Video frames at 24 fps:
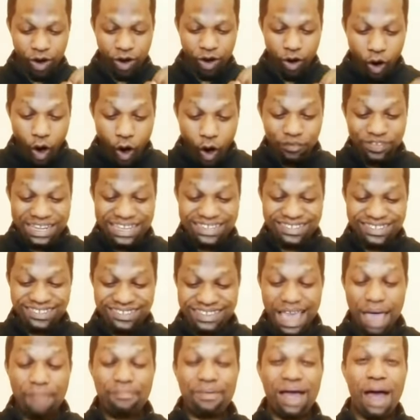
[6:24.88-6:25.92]
of the
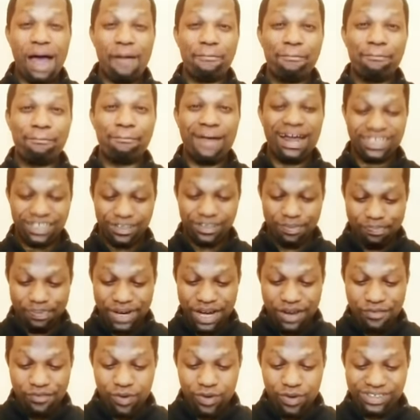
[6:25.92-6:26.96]
same amount
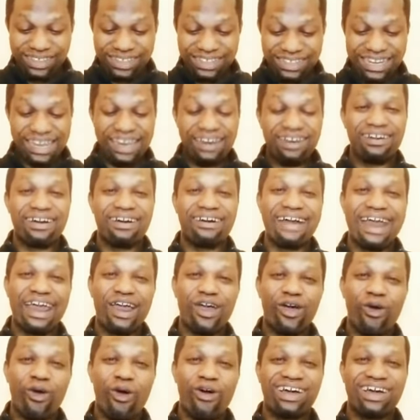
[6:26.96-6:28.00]
previously
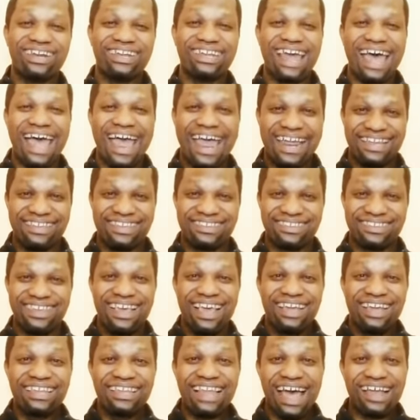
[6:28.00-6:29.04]
recognized.
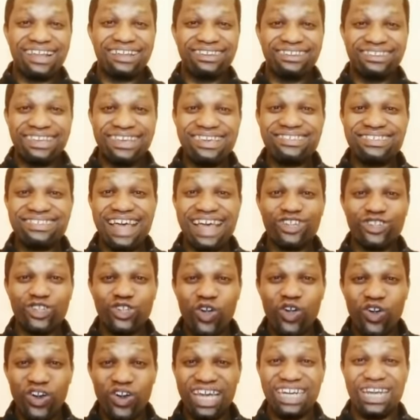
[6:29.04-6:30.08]
Now, these are
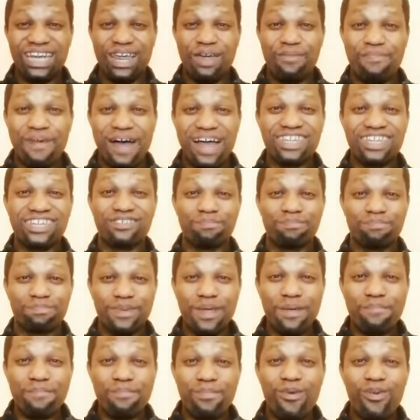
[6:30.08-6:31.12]
talking about
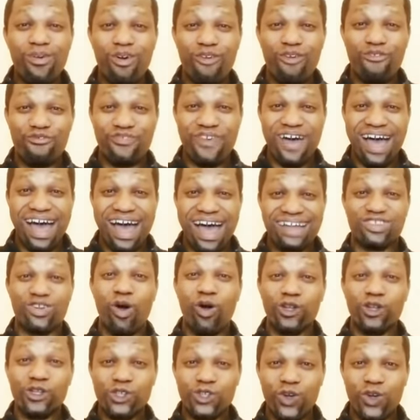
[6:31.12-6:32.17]
people of VAT,
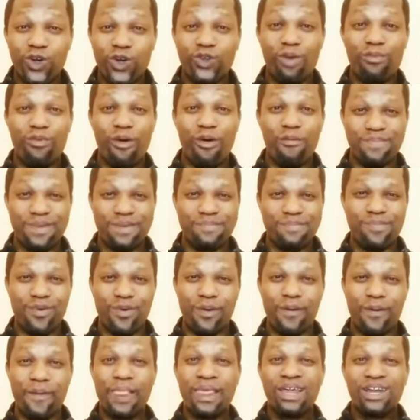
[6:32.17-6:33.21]
autonomous people,